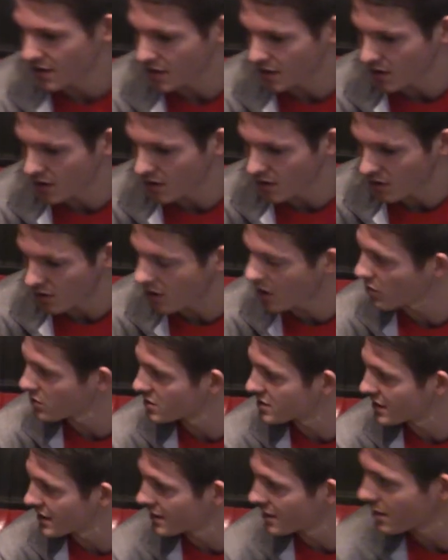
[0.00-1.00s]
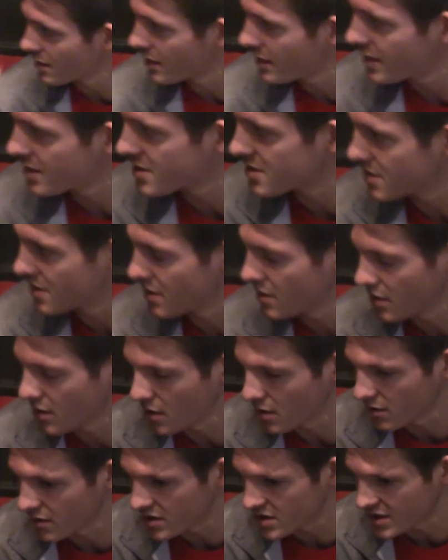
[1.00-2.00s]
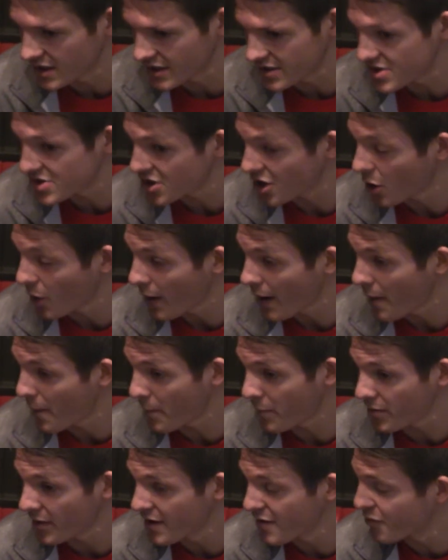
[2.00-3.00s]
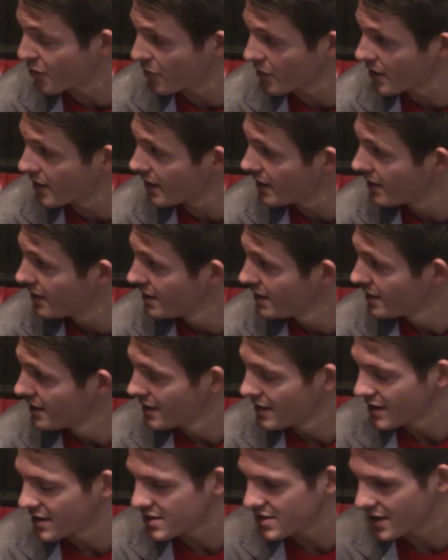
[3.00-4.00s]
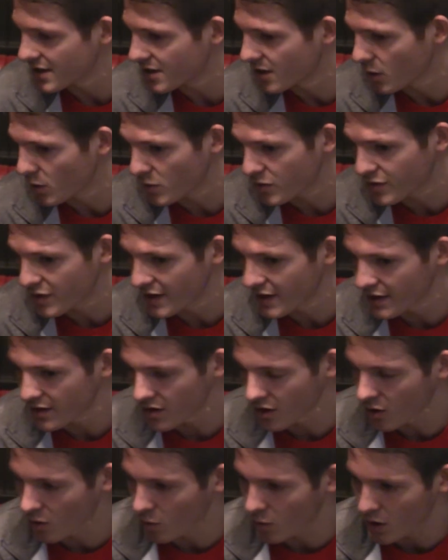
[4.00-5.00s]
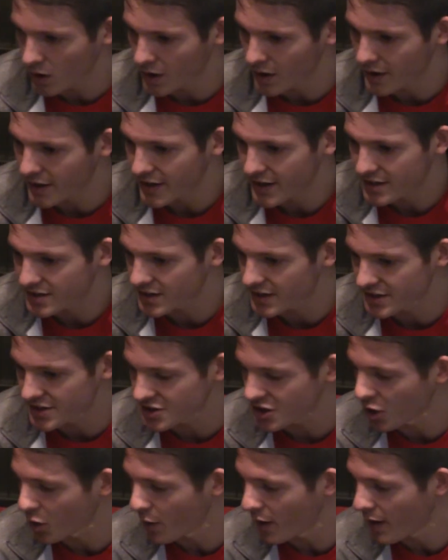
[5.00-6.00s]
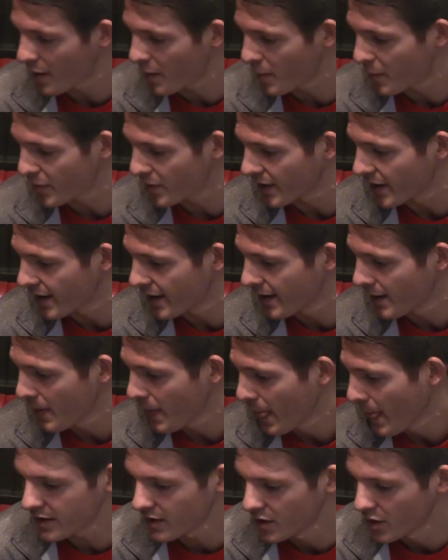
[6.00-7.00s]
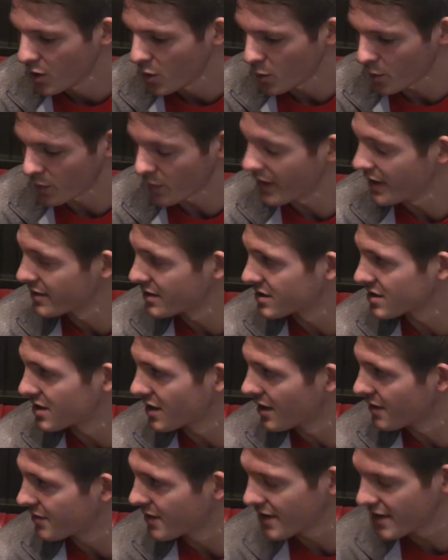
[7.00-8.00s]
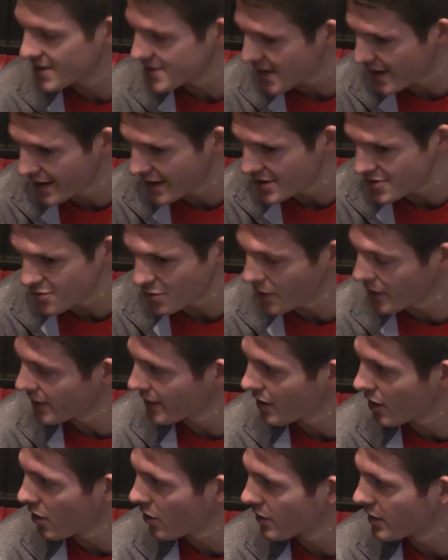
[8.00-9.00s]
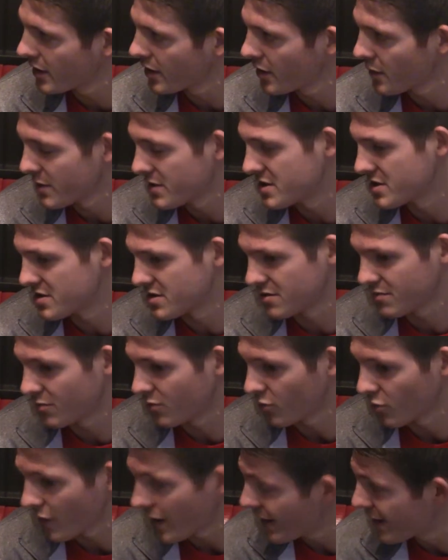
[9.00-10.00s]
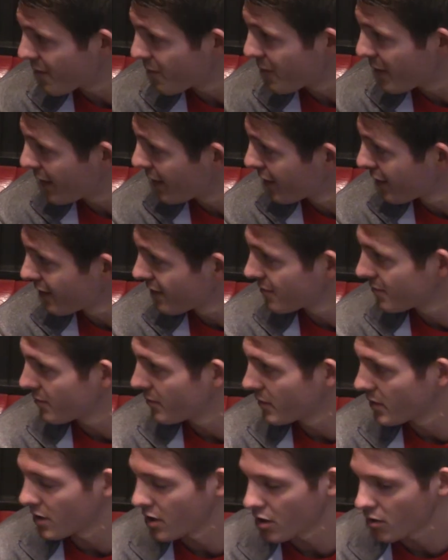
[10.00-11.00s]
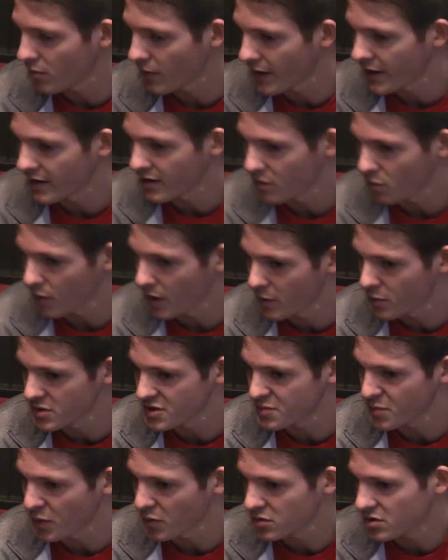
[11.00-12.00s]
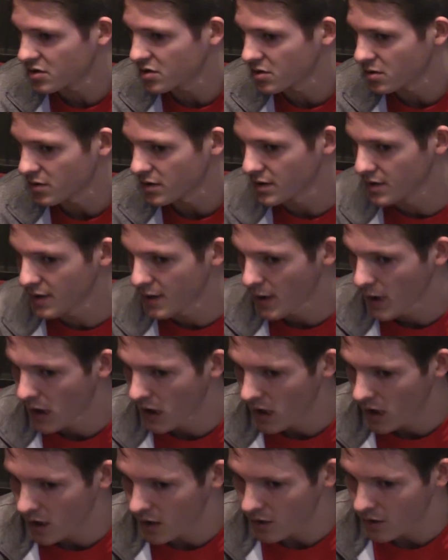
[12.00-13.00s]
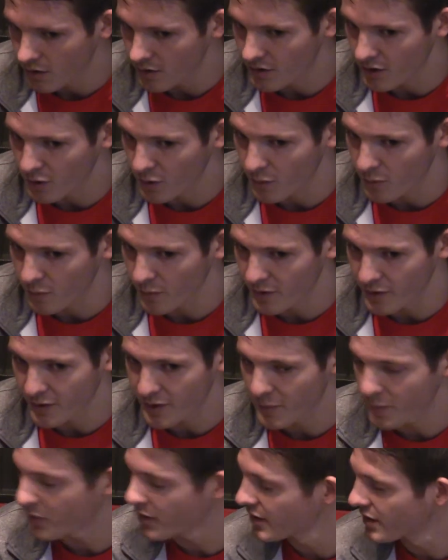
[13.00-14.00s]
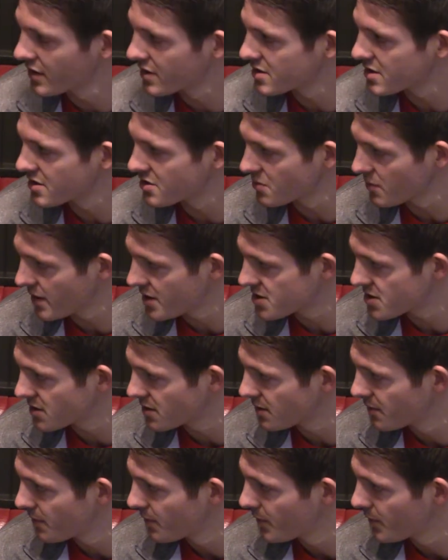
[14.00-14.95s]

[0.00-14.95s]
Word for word: you know coach said the least you know he said just go out and play free mm-hmm. he said don't think don't worry he said just go out and play we ran the stuff that he's had us running all year we just yeah. ran it better you know ran it the way we're supposed to and you know we we're in a pretty good situation